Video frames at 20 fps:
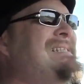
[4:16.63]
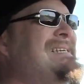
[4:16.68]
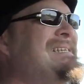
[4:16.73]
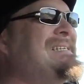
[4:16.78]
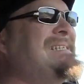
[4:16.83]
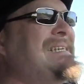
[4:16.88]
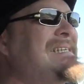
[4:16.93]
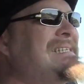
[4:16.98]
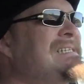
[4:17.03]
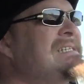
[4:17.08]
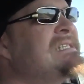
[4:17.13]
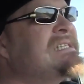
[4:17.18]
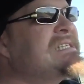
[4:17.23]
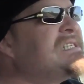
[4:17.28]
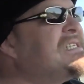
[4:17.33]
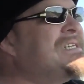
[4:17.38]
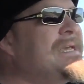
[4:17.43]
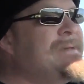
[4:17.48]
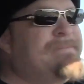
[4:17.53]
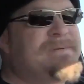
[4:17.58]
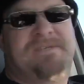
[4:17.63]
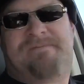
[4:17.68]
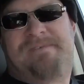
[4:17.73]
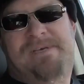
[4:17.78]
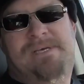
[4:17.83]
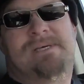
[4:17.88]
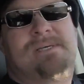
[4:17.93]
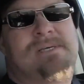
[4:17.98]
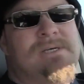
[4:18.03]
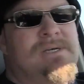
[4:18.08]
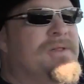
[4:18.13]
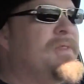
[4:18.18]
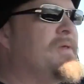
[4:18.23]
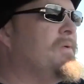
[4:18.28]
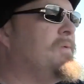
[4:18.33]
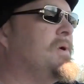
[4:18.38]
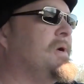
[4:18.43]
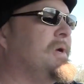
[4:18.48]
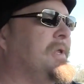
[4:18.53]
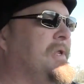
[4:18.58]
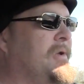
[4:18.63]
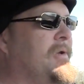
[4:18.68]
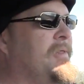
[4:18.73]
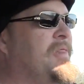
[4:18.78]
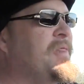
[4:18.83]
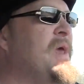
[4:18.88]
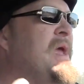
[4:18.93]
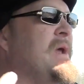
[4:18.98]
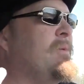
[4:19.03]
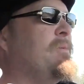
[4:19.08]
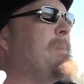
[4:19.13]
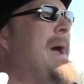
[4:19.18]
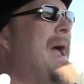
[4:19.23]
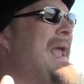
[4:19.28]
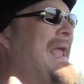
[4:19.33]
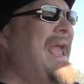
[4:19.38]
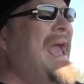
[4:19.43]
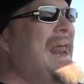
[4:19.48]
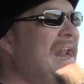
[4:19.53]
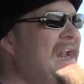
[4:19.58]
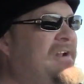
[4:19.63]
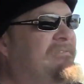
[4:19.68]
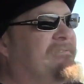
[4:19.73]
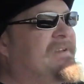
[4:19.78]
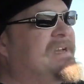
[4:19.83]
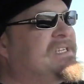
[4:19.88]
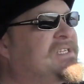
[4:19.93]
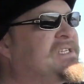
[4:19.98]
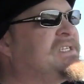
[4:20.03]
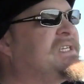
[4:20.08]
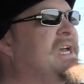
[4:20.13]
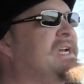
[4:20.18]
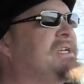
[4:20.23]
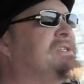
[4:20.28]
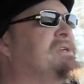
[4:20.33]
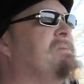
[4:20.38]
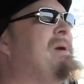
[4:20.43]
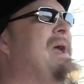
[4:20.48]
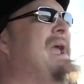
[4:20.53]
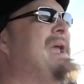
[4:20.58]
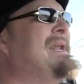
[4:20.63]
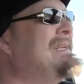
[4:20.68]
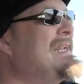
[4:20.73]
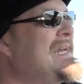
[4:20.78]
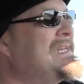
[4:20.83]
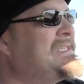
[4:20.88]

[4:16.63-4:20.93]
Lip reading: This isn't the cheapest vehicle in the world. You would think by getting a V6 you're paying